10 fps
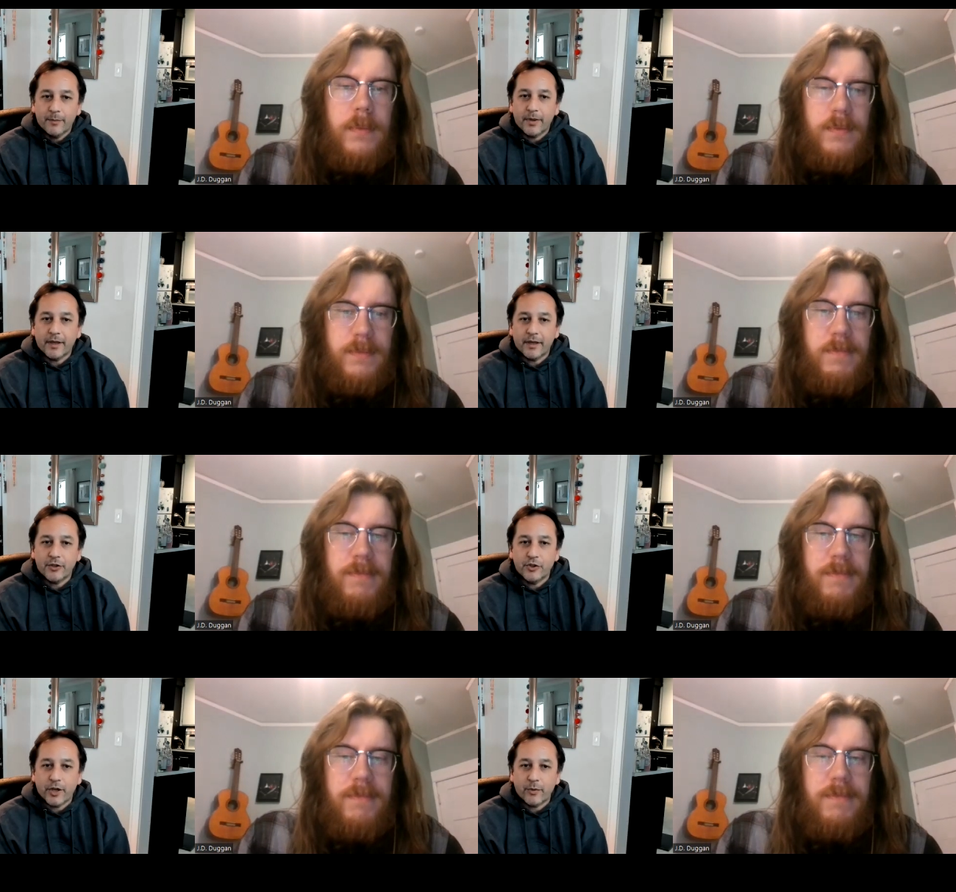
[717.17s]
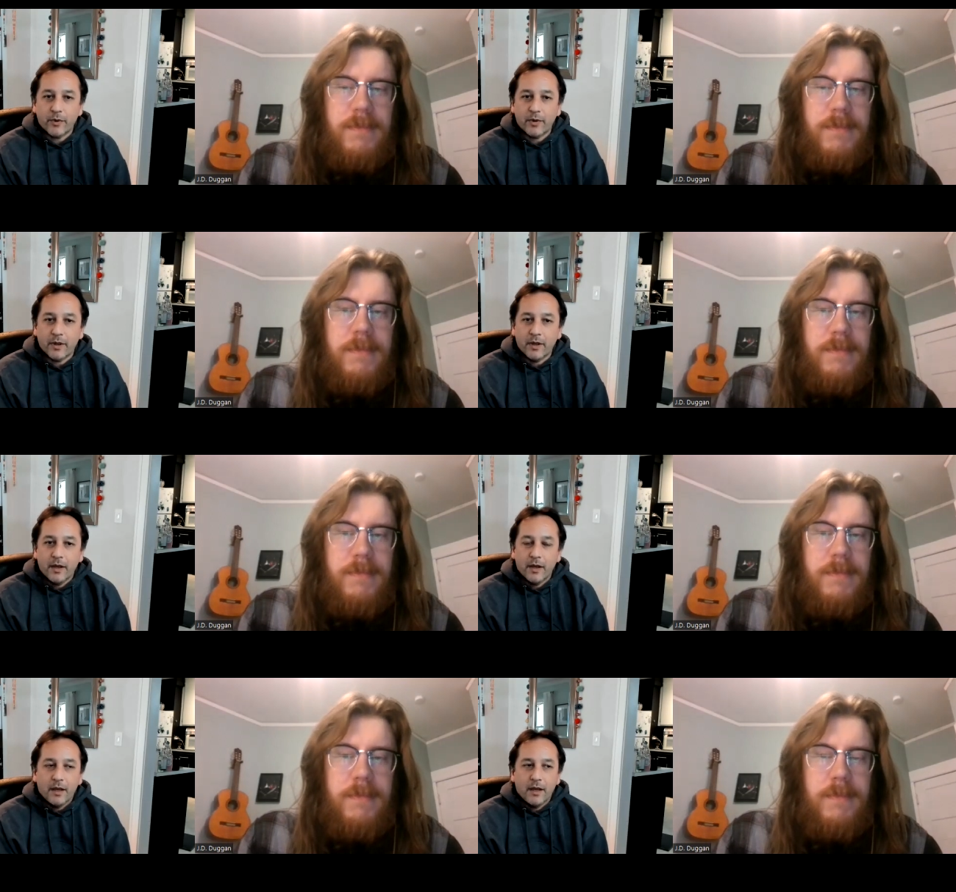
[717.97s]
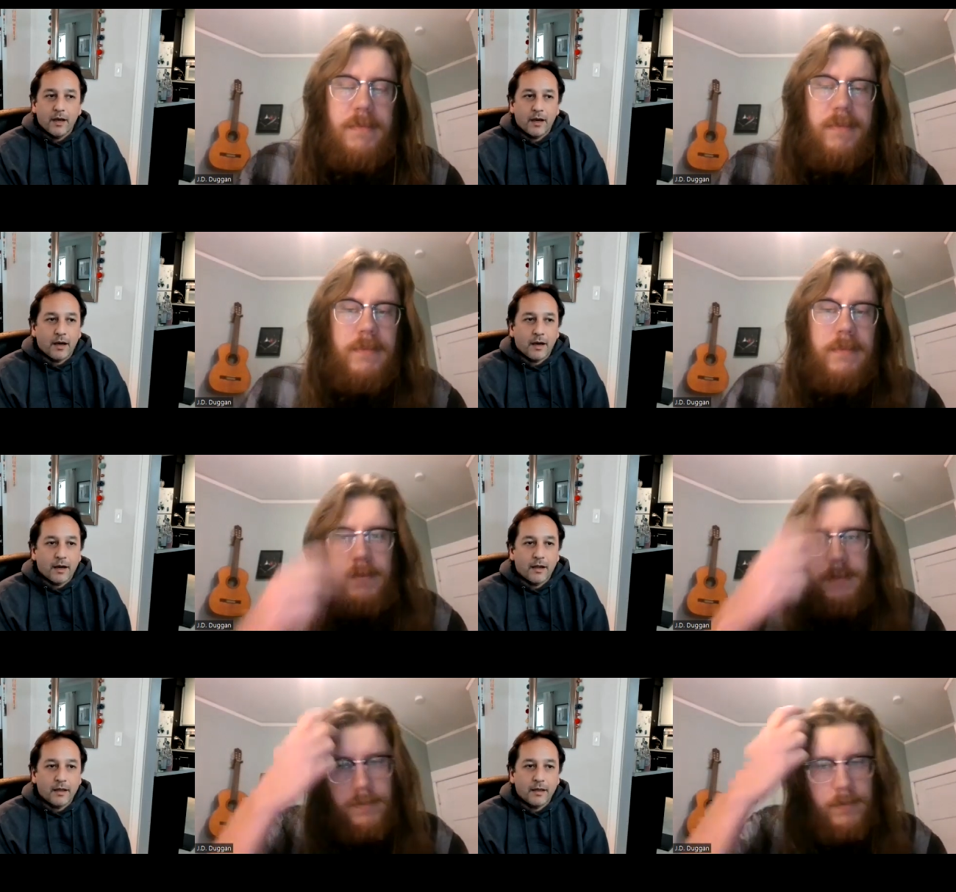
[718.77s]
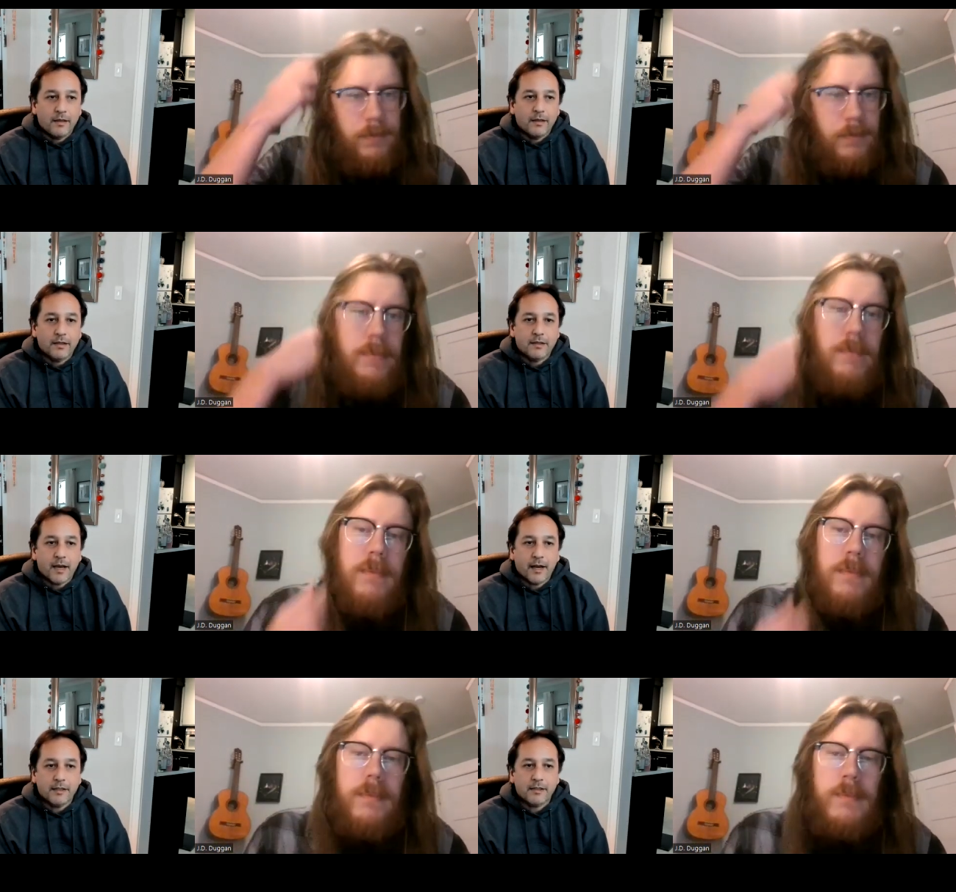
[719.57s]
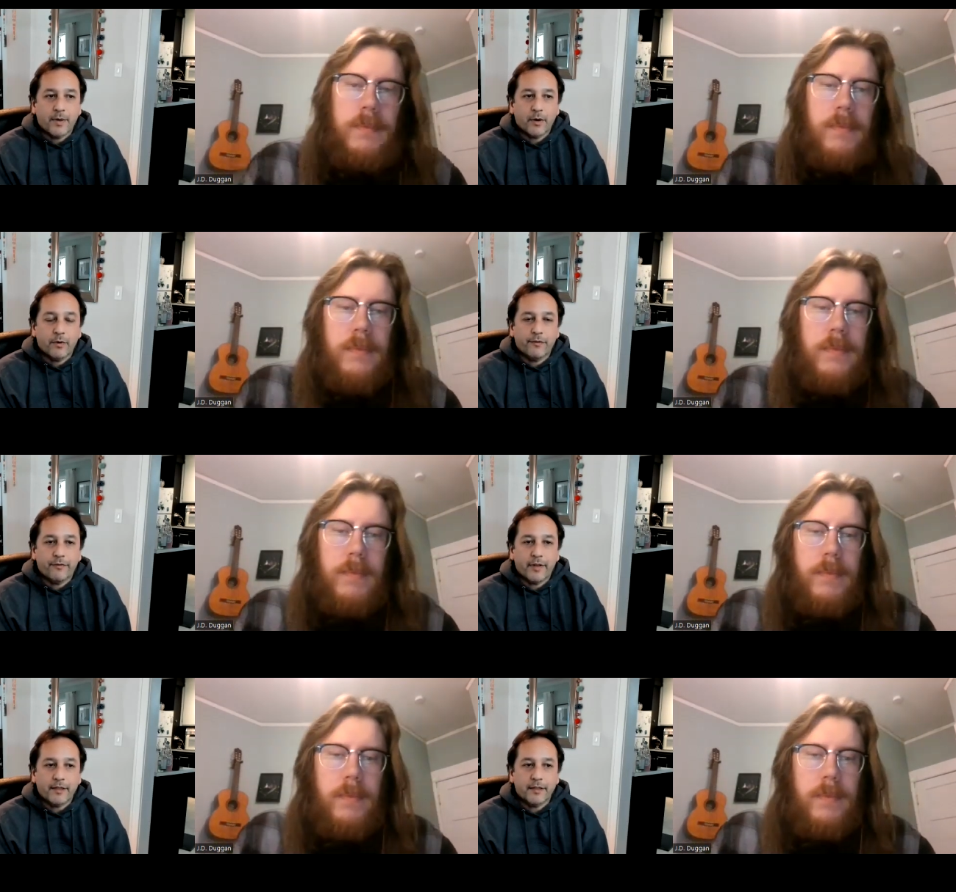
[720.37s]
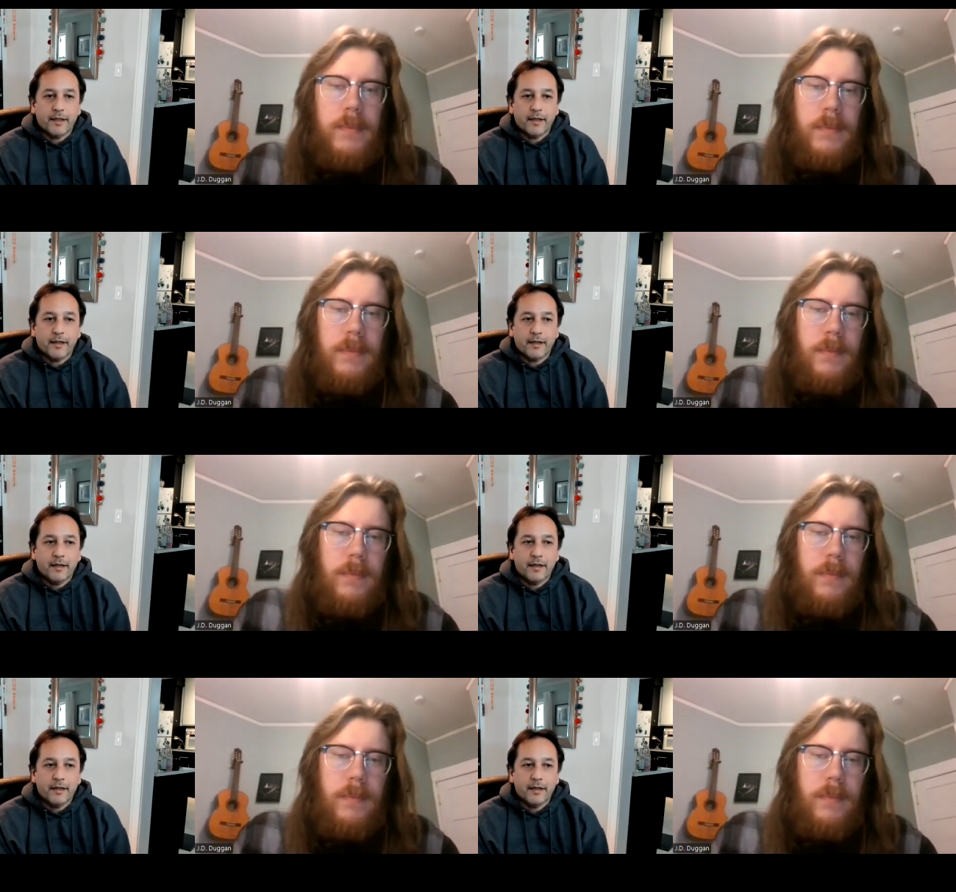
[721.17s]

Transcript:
Speaker 1: But in general, uh, design is about reflecting